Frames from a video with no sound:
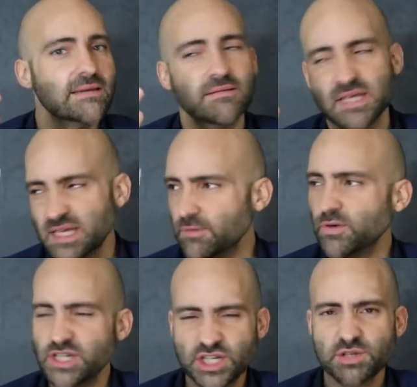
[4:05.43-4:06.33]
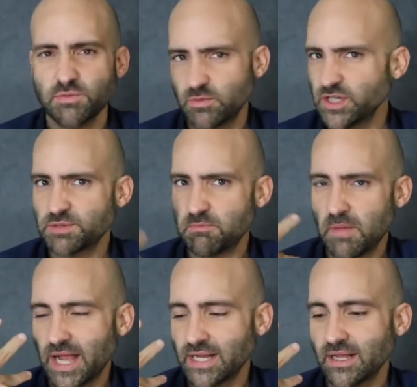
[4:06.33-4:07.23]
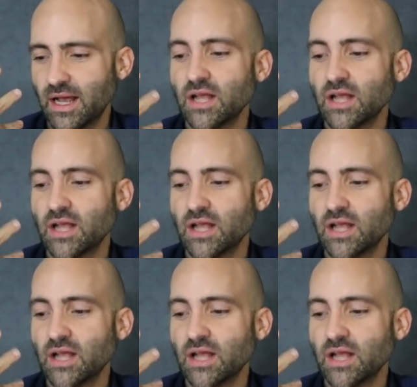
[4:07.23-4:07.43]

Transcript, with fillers: which might